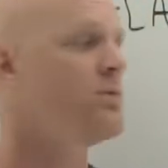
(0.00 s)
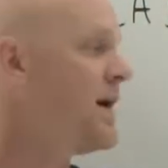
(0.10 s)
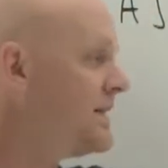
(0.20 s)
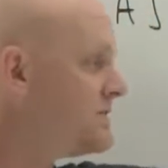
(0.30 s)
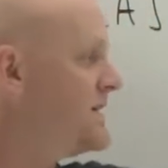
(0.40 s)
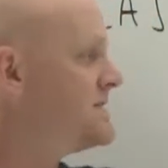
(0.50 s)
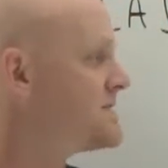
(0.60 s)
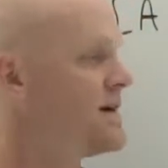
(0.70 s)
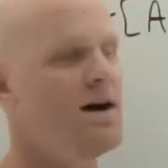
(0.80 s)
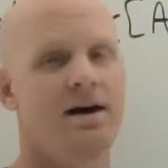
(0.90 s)

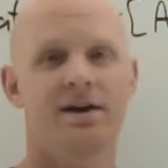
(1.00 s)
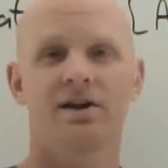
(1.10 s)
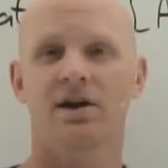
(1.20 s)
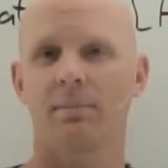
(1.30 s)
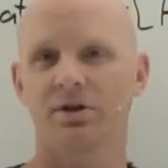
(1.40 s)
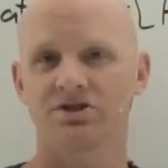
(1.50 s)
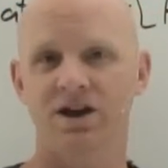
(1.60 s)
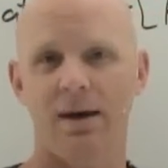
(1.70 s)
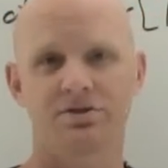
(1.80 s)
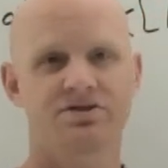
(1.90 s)
relevant uh, in a couple of
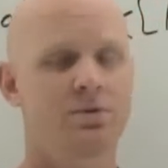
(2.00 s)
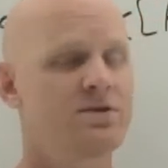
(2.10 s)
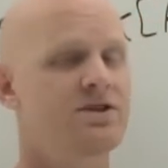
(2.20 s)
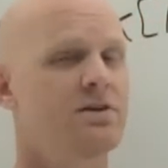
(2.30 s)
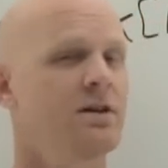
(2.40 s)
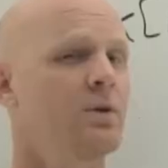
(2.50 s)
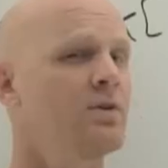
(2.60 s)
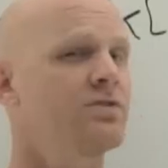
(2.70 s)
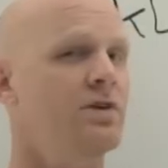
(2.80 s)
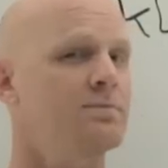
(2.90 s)
chapters here when we start dealing
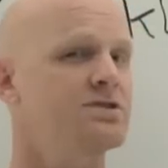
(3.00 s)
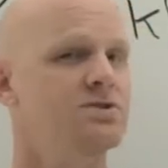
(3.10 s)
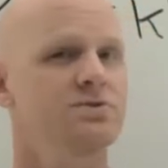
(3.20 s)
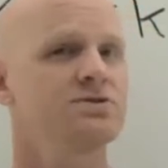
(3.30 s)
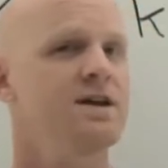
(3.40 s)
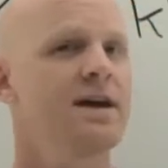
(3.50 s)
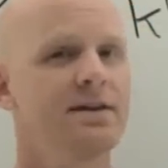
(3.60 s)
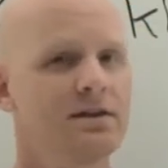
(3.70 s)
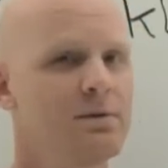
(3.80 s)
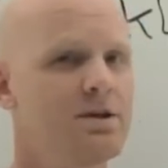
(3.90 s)
with substitution
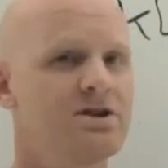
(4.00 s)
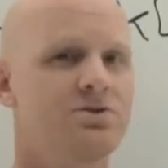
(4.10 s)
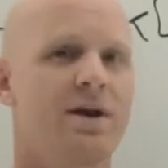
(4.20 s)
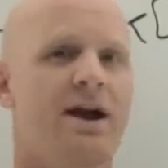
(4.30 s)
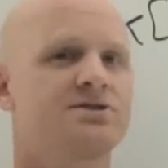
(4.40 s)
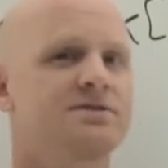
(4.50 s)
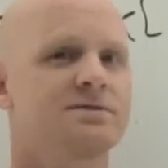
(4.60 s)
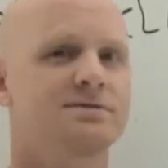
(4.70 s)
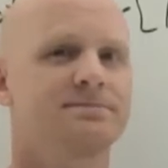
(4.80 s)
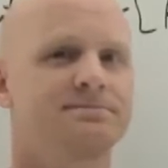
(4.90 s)
and elimination
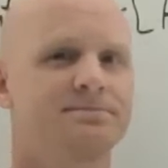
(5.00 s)
reactions.